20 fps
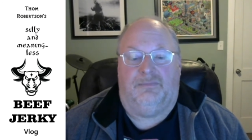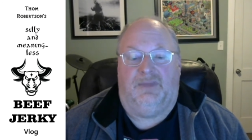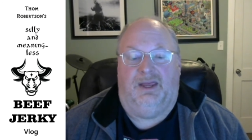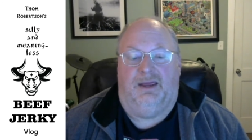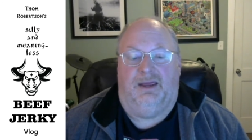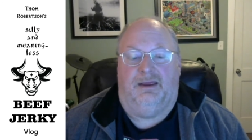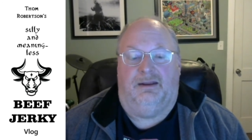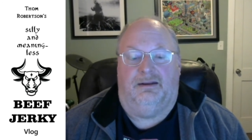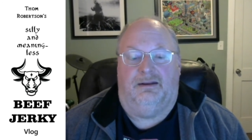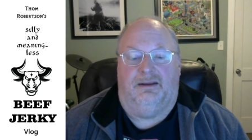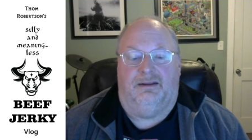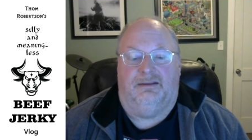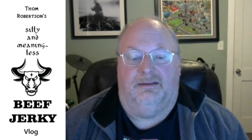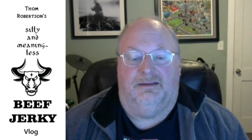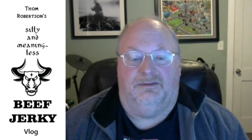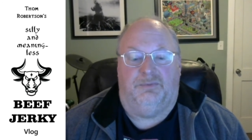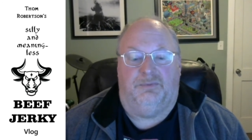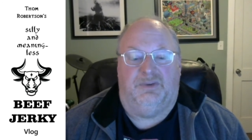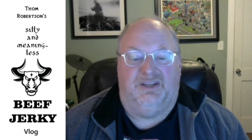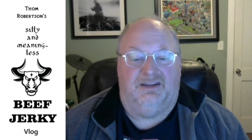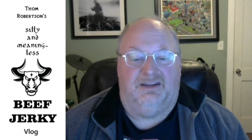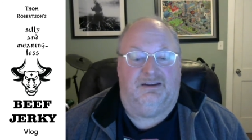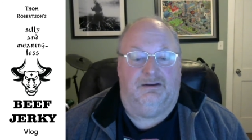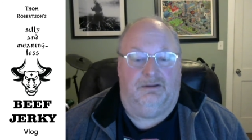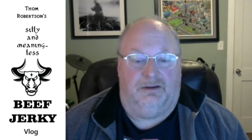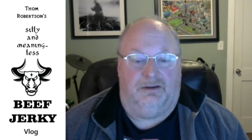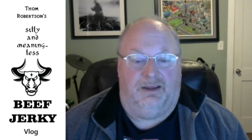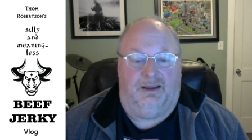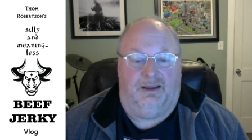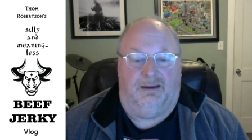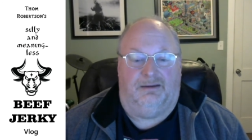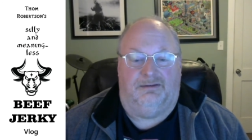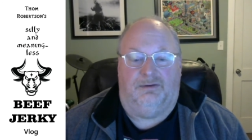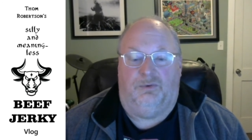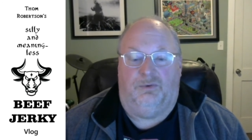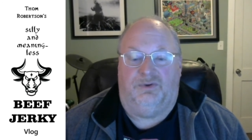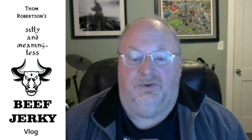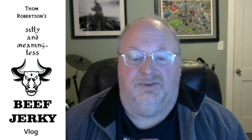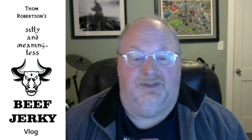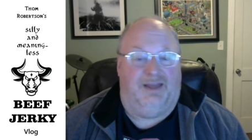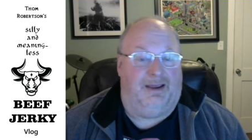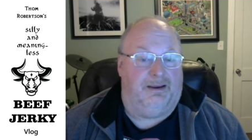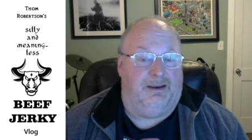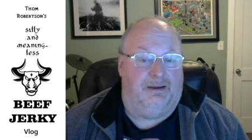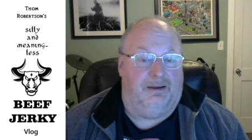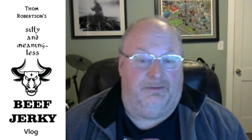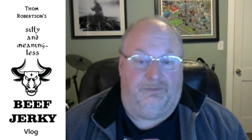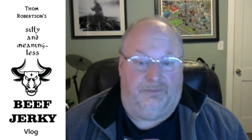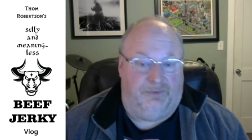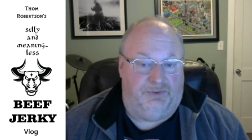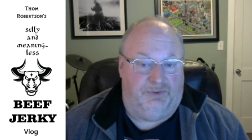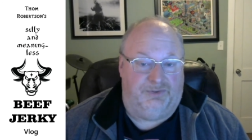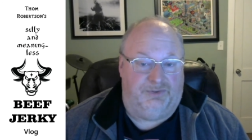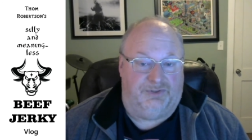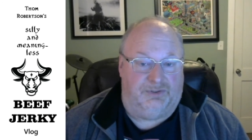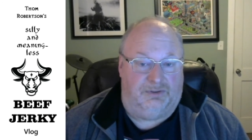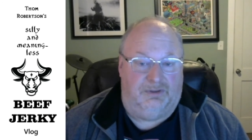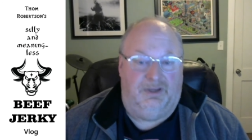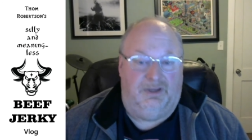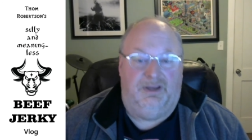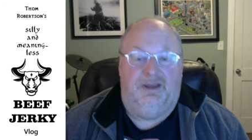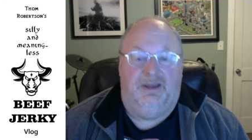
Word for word: And in this particular case, it wasn't that controversial.